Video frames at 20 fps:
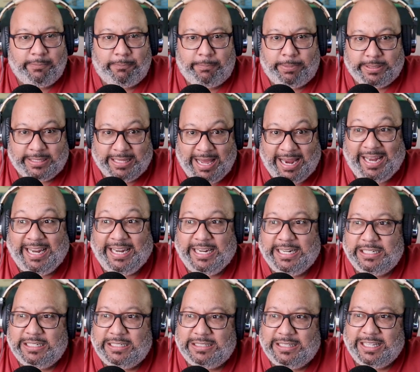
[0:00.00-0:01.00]

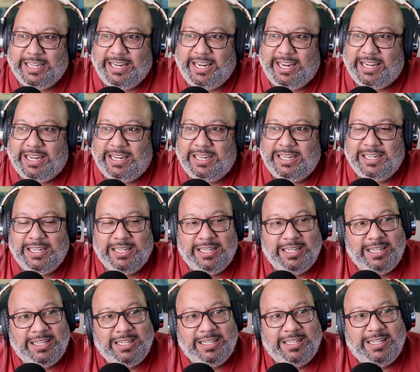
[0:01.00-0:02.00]
plane. Like,
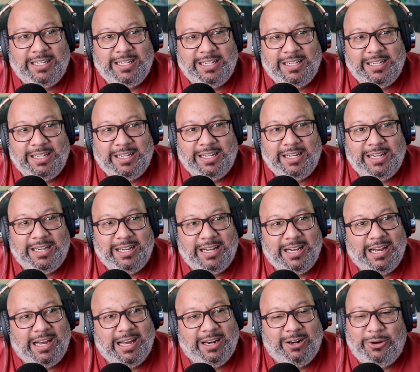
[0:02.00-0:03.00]

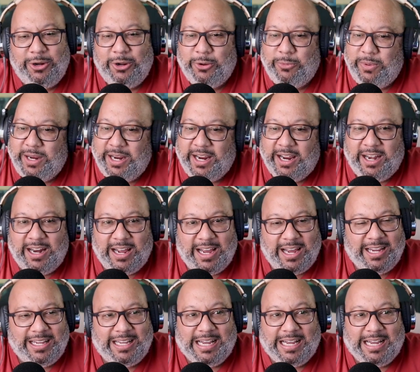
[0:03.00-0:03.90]
I don't know, man. I